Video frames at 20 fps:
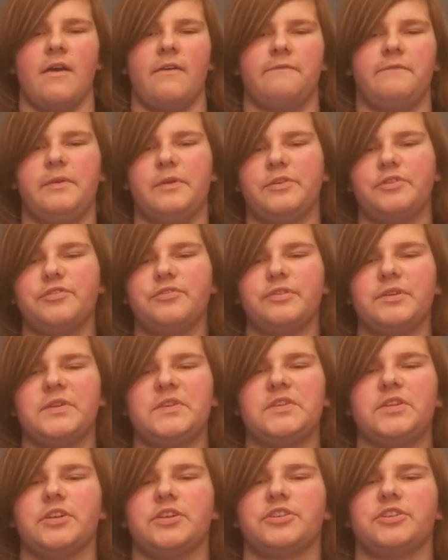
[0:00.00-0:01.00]
Future
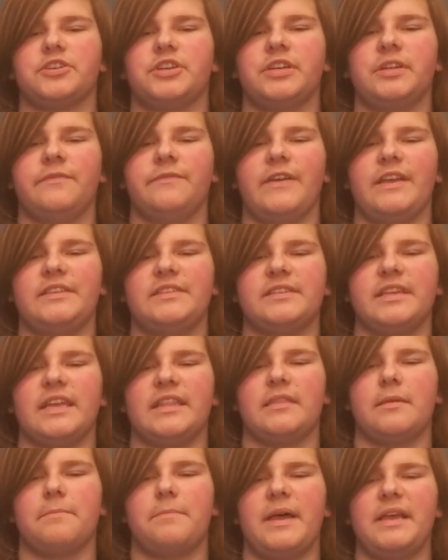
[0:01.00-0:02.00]
research could
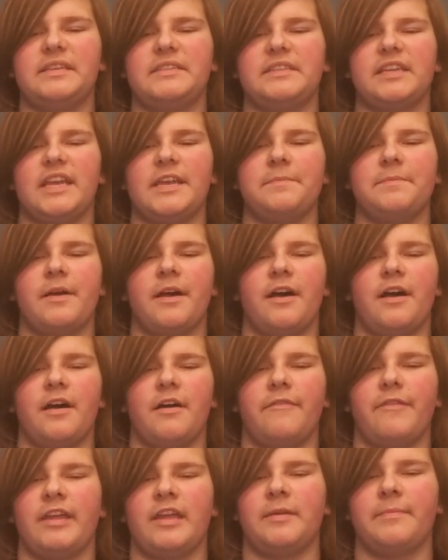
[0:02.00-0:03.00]
investigate the best type
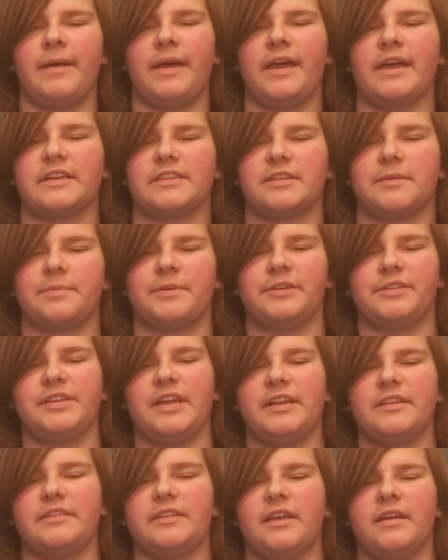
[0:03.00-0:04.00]
of antibiotics to
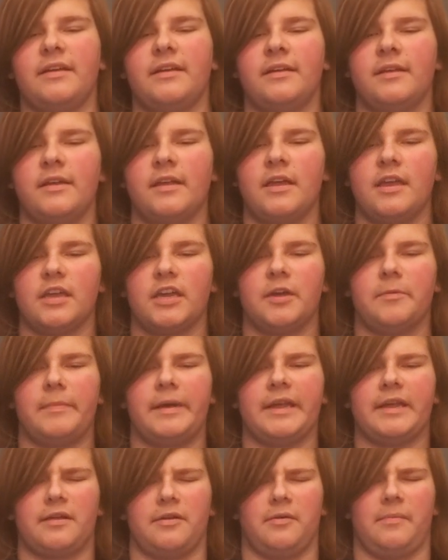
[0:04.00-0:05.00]
protect the gut
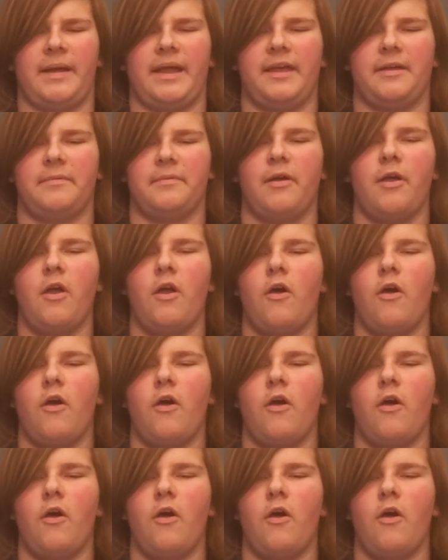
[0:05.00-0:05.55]
microbiome,